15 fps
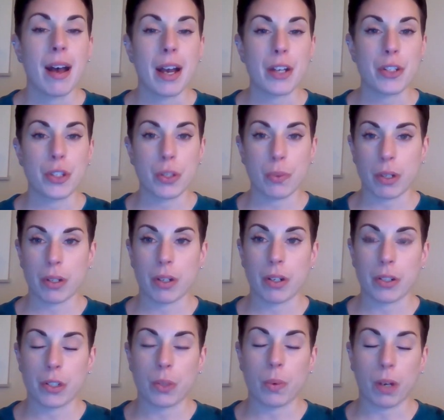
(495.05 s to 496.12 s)
I do want
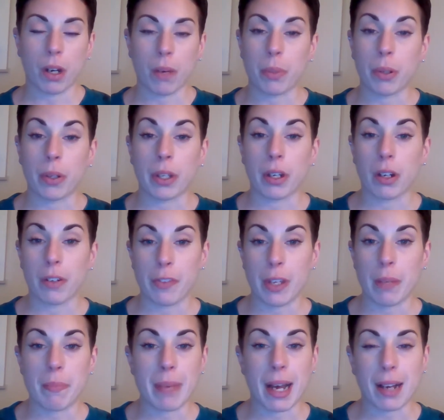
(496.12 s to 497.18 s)
her to work on pulling her
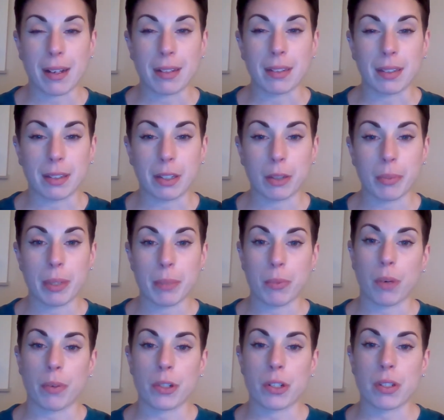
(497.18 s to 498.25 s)
feet back a little bit
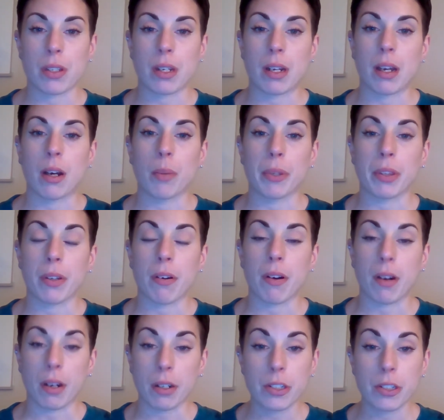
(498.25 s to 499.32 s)
more, which is going to help with the
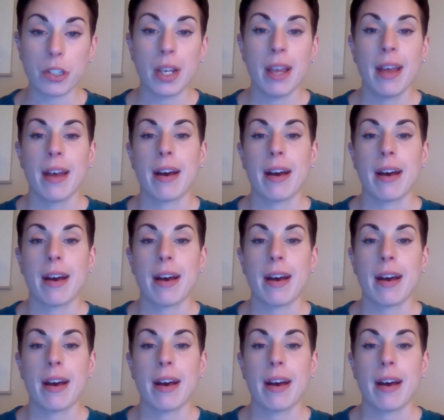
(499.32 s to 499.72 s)
arch.